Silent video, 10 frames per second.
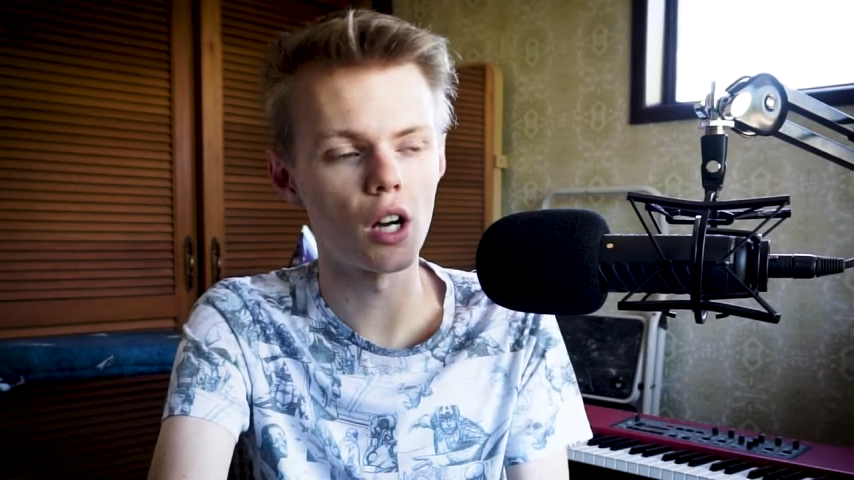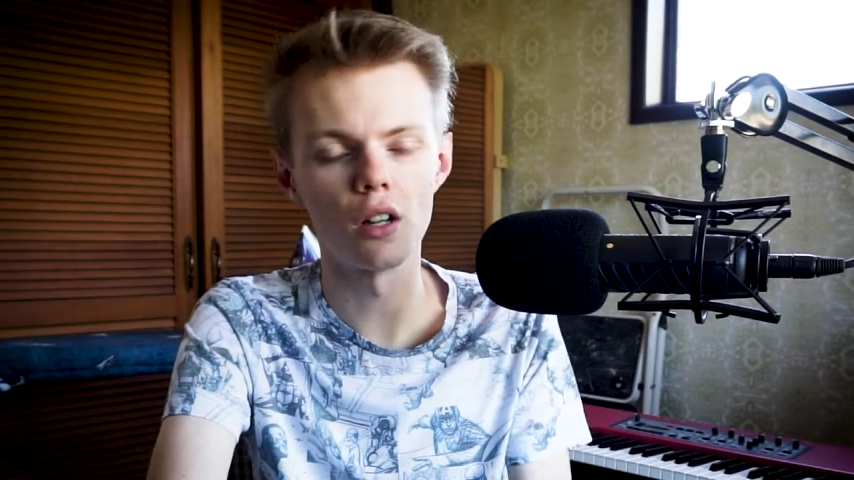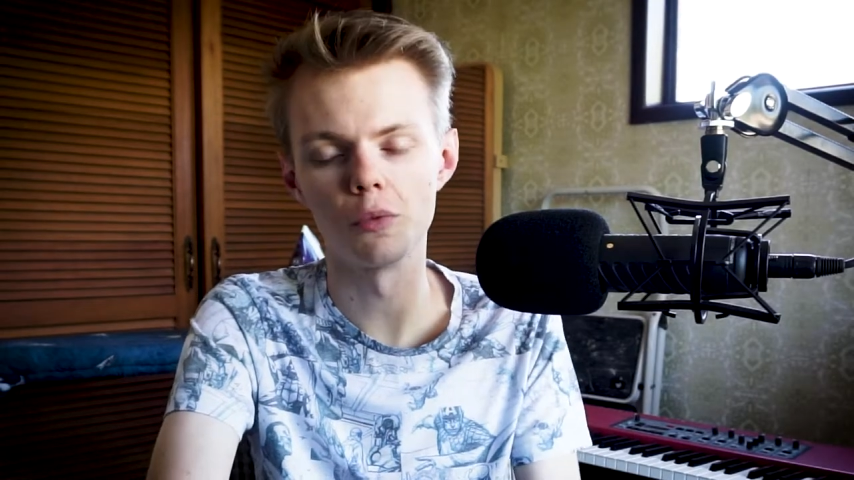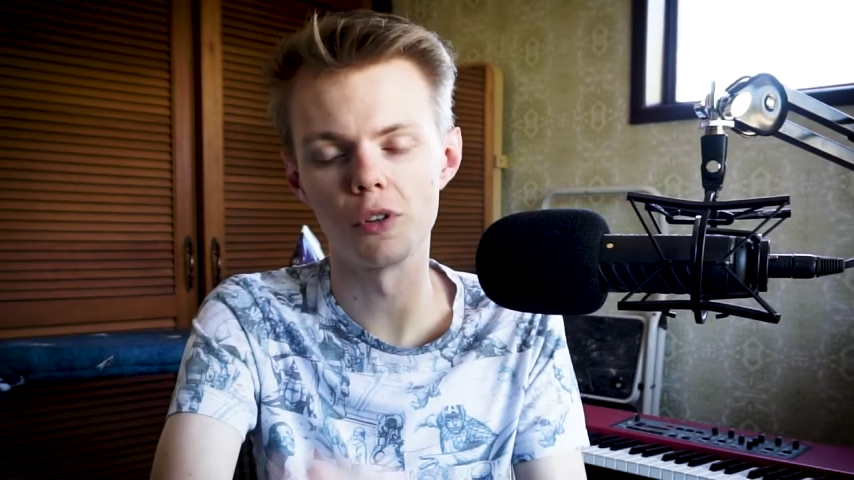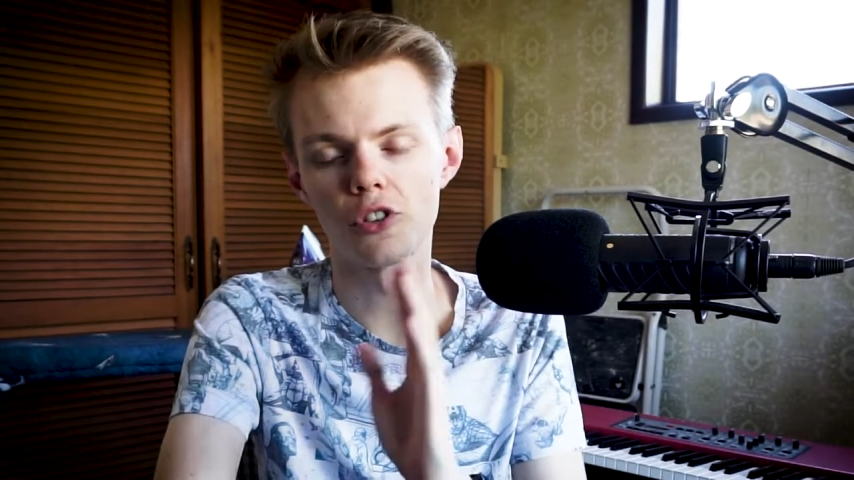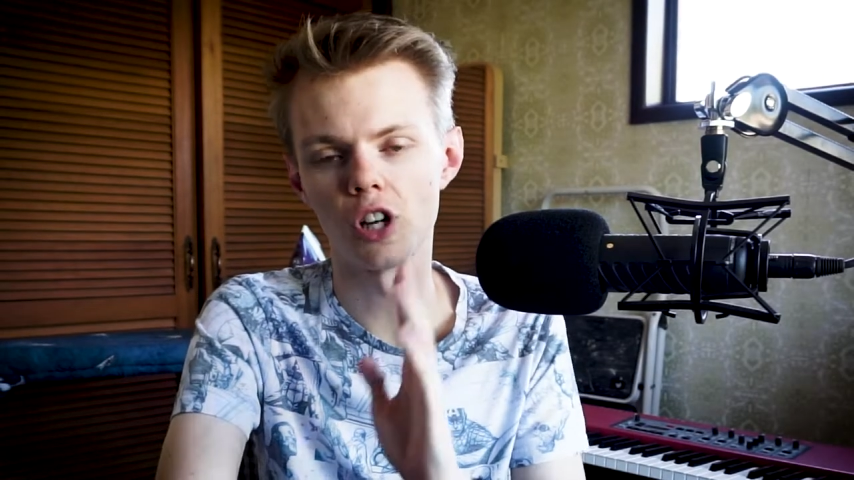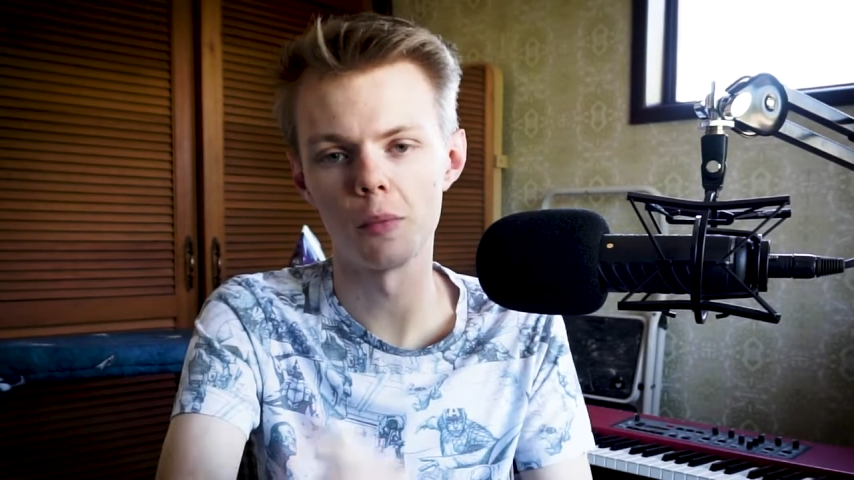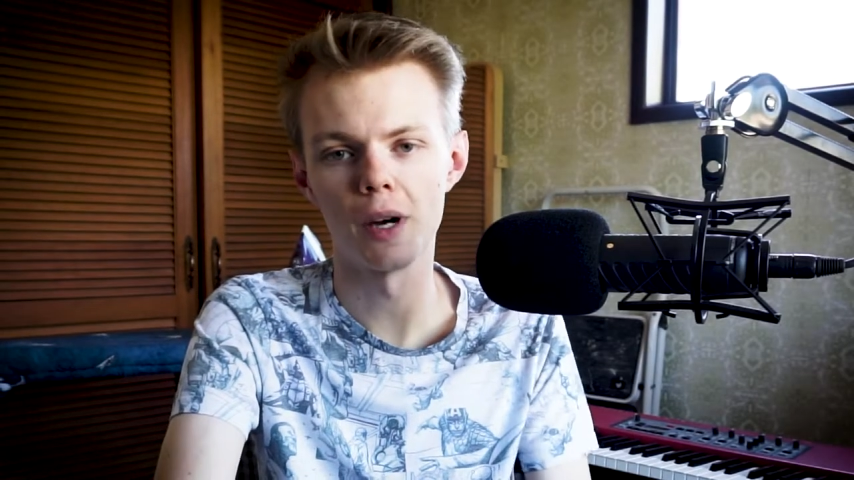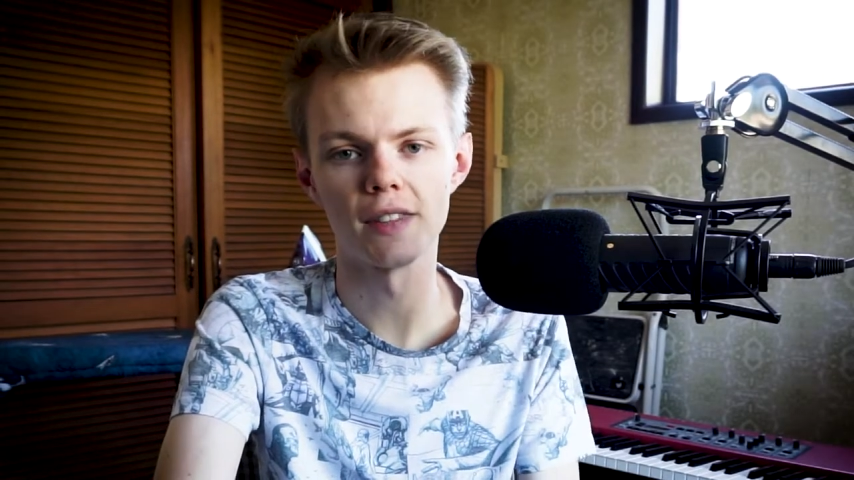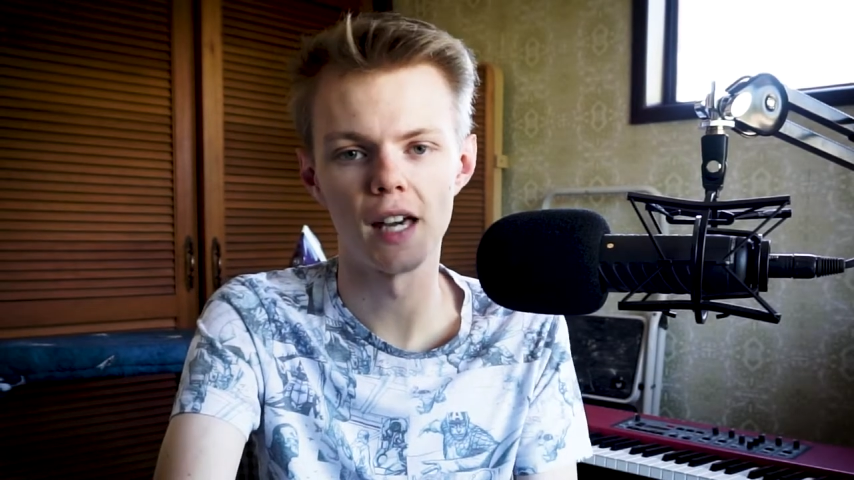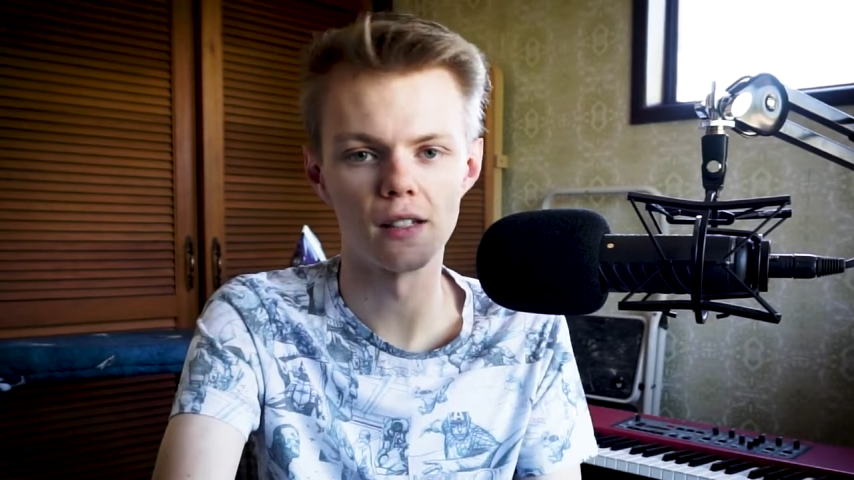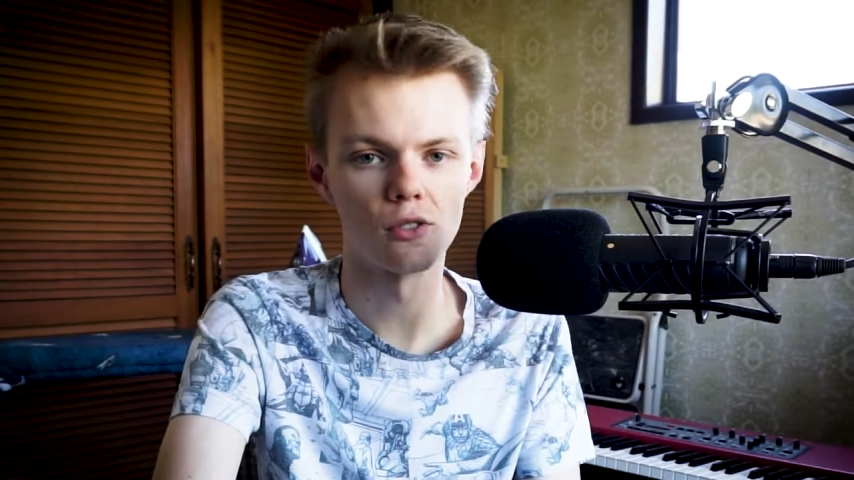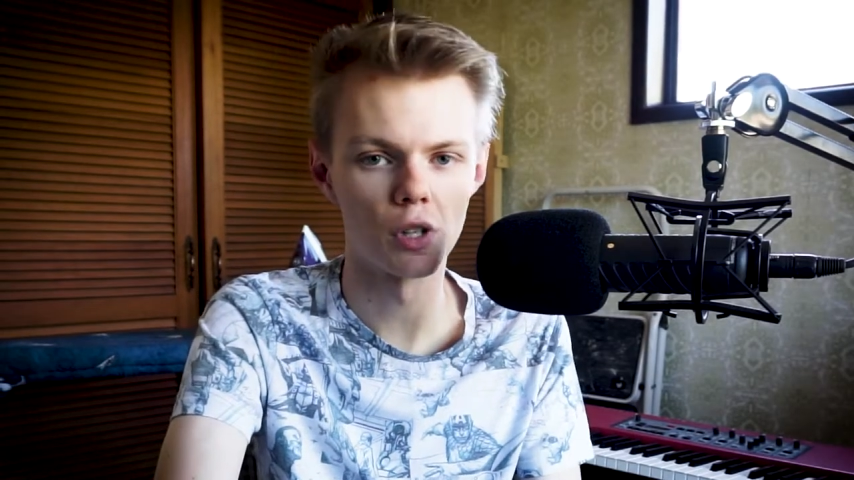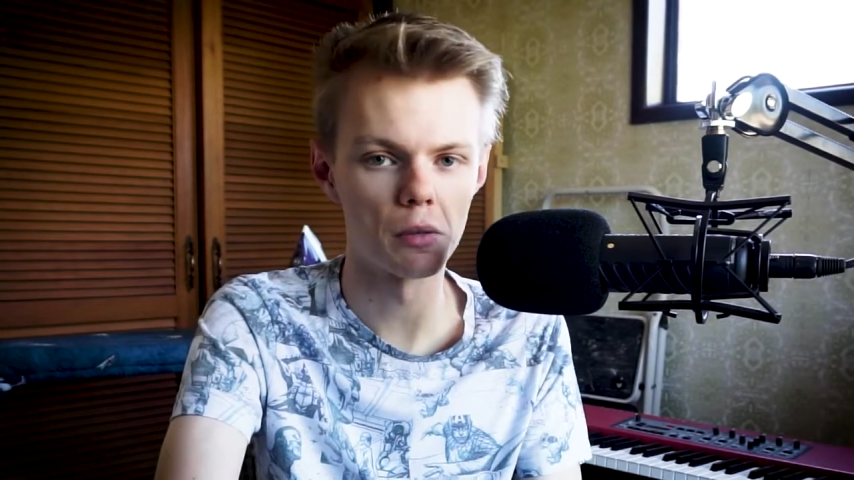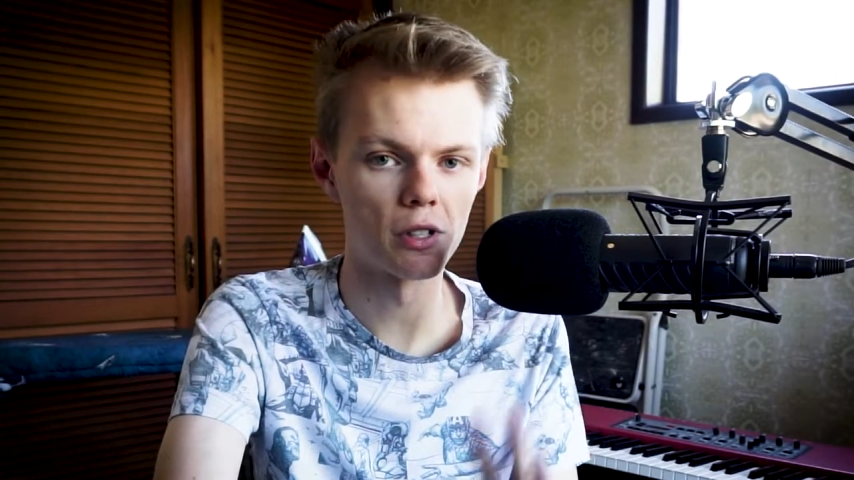Oh, we forgot about that
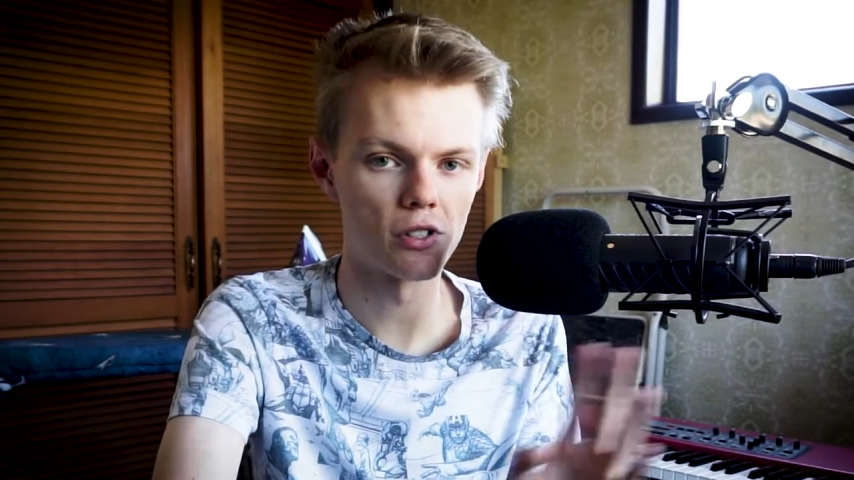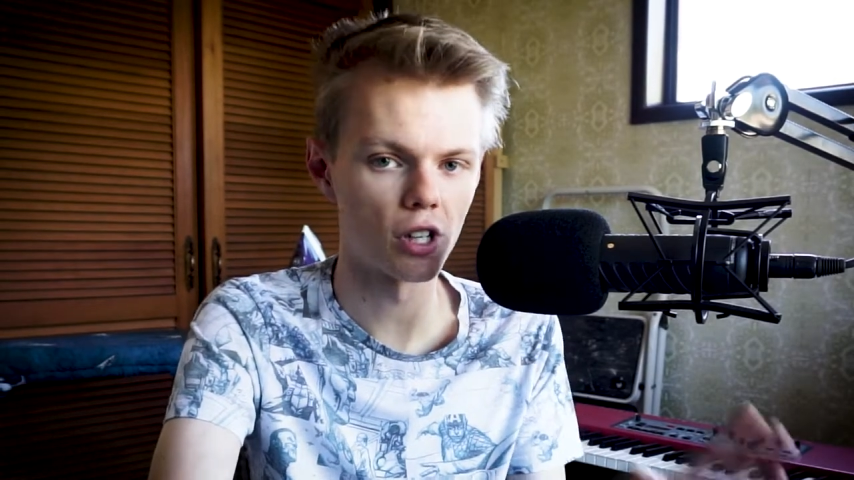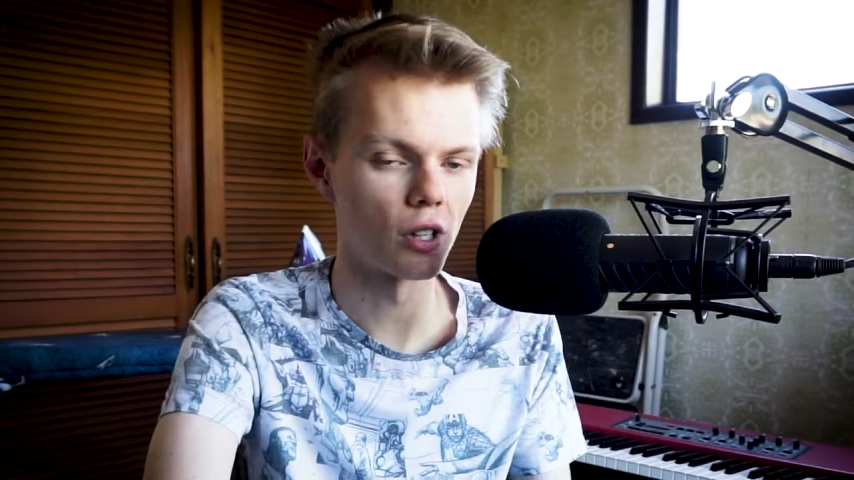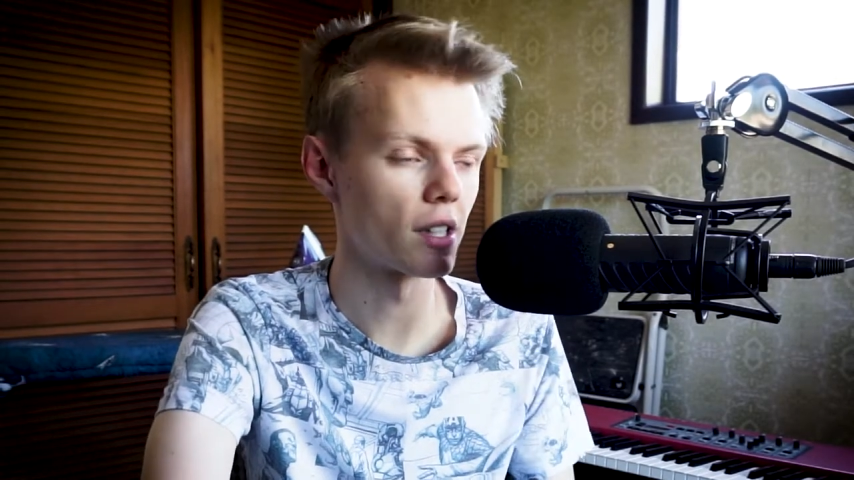20 minutes ago.